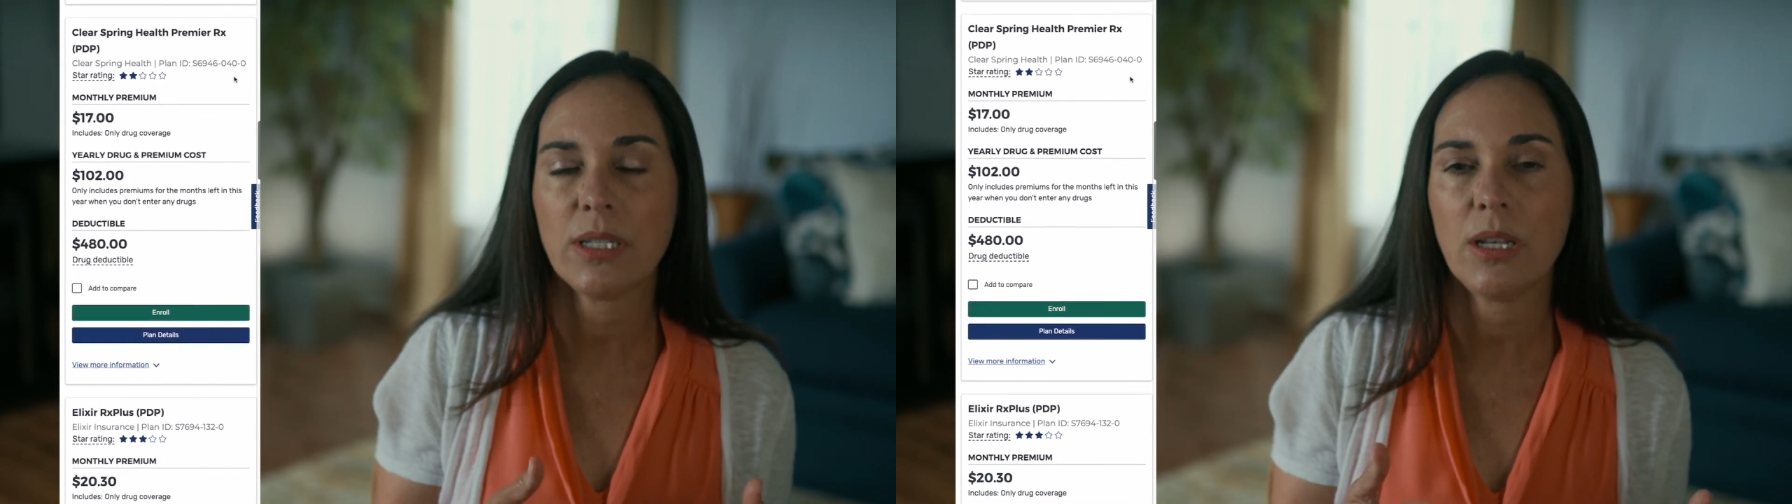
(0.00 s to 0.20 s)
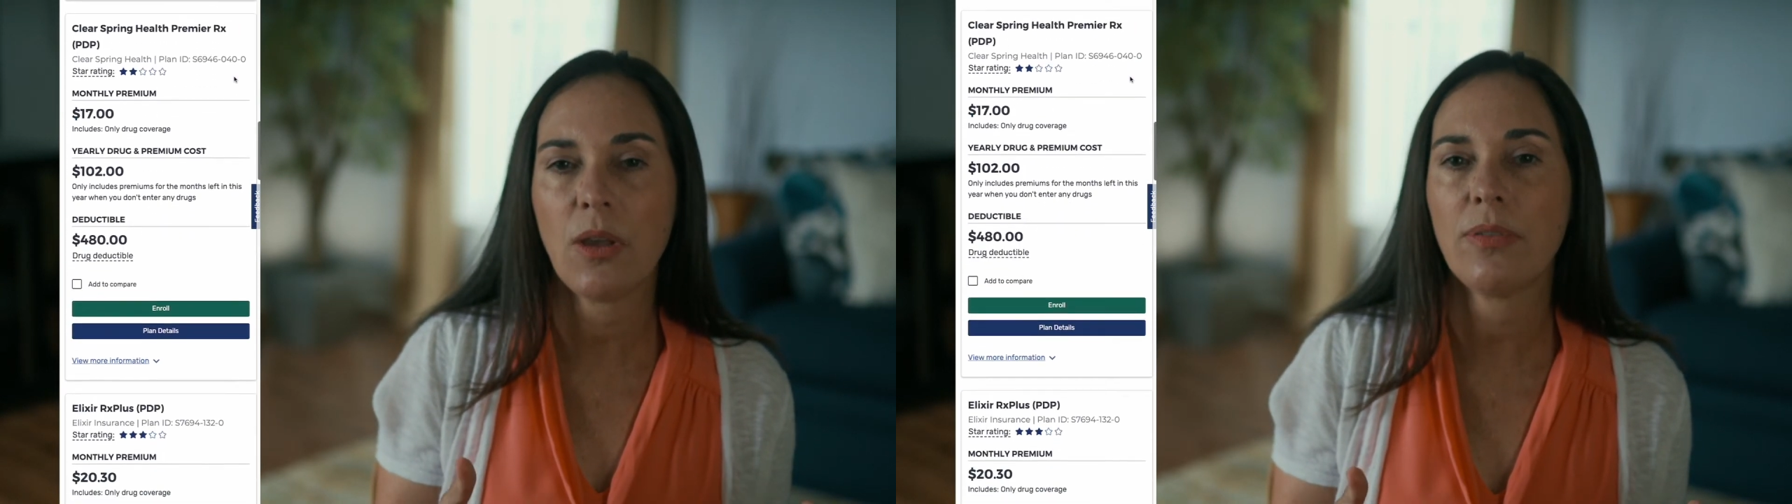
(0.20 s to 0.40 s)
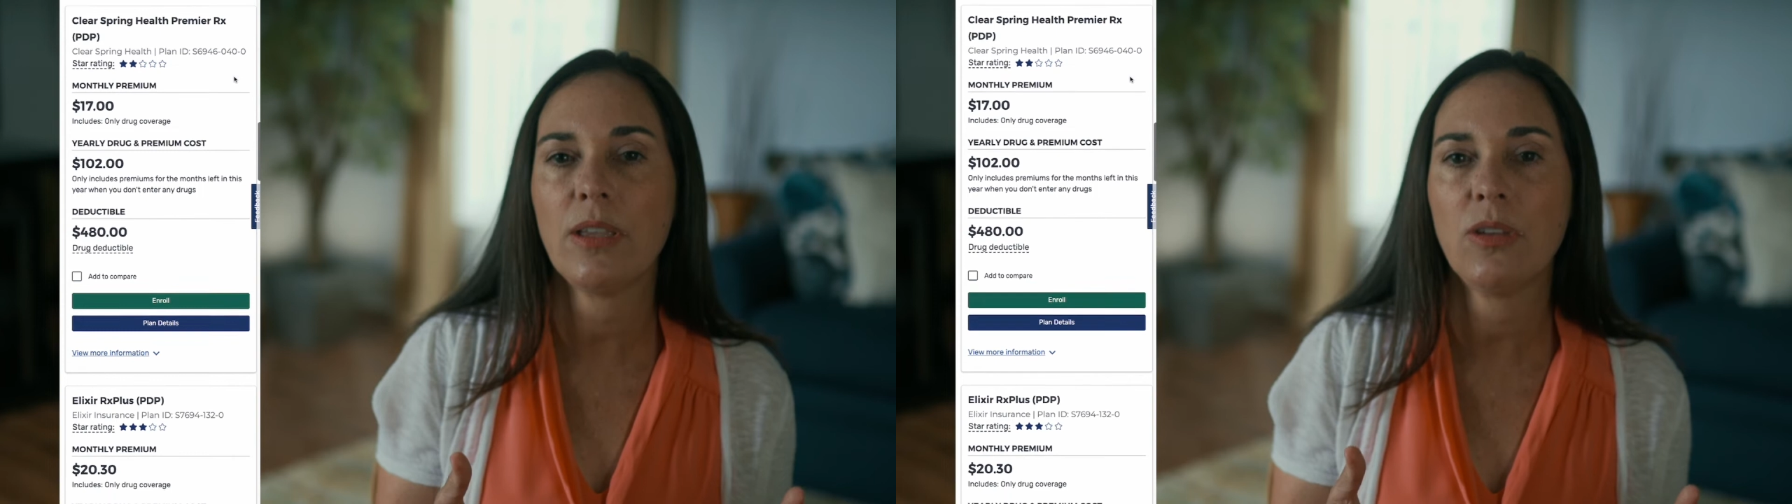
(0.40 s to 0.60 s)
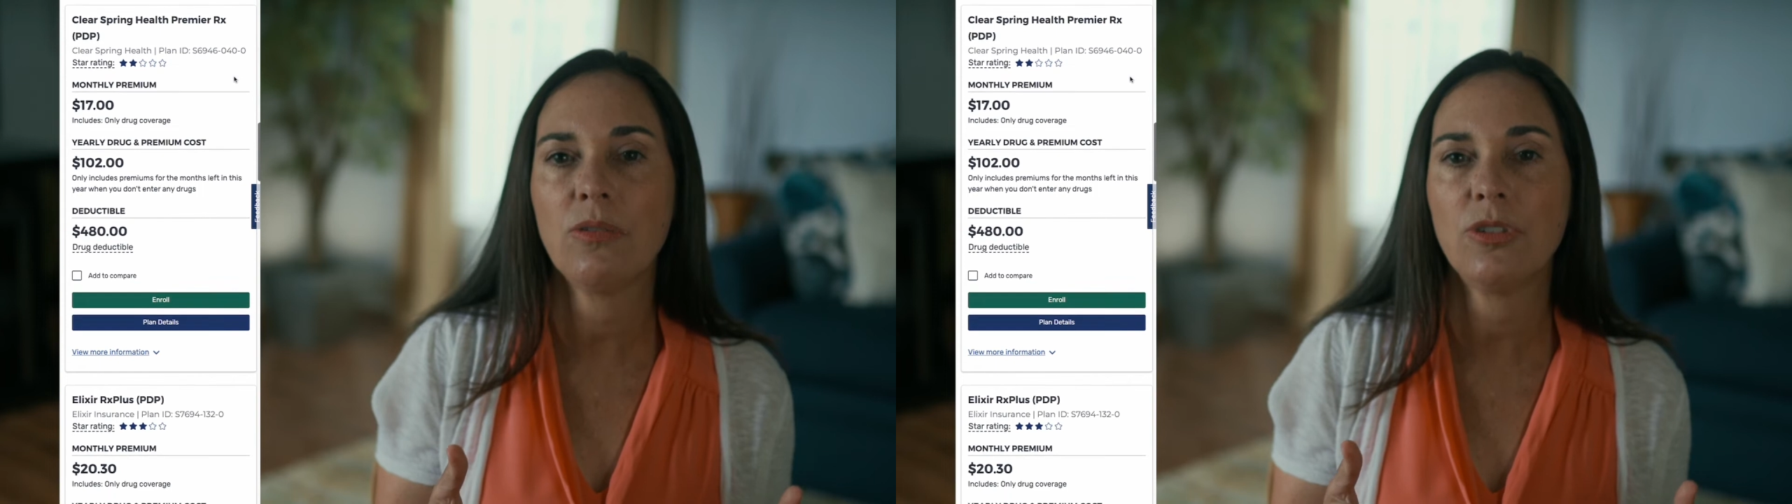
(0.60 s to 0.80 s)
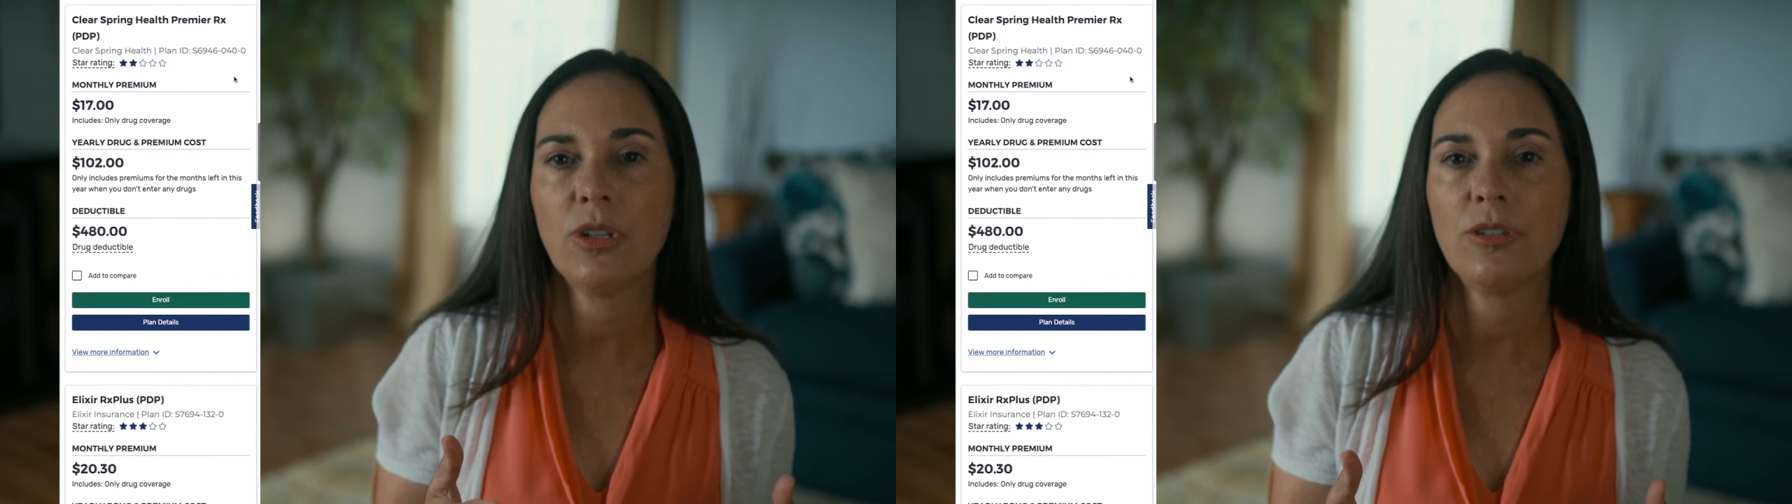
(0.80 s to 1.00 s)
to note that
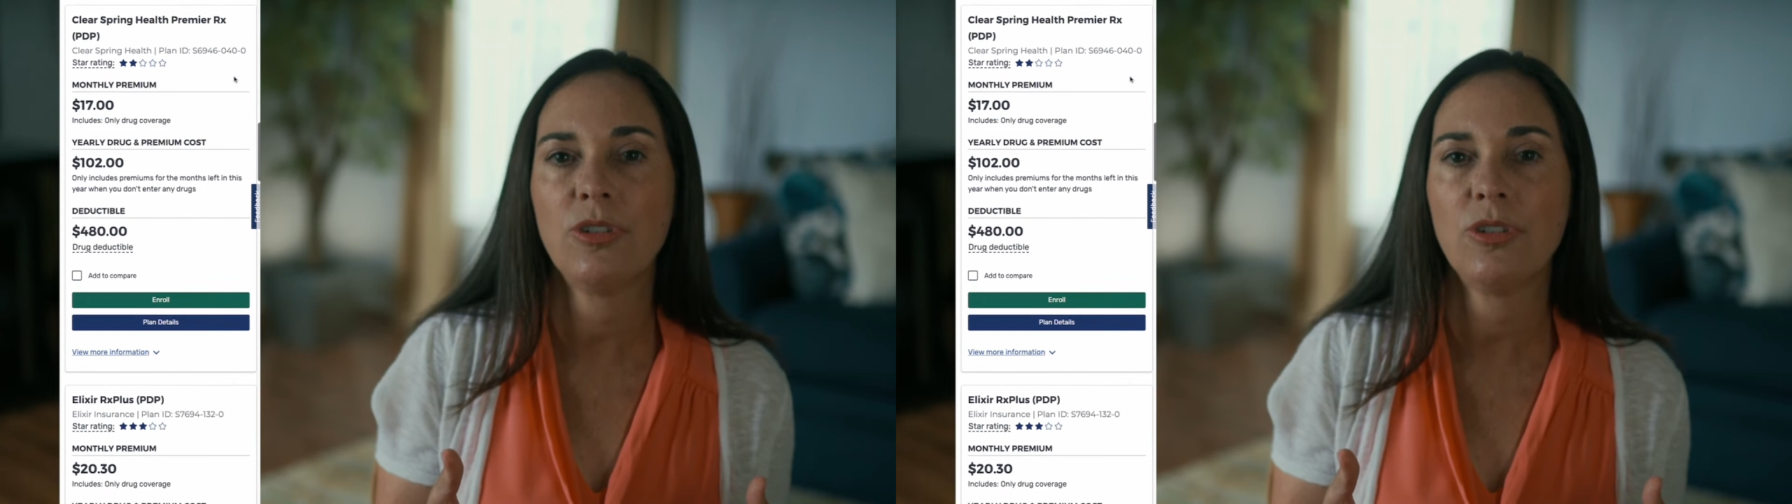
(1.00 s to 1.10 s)
you should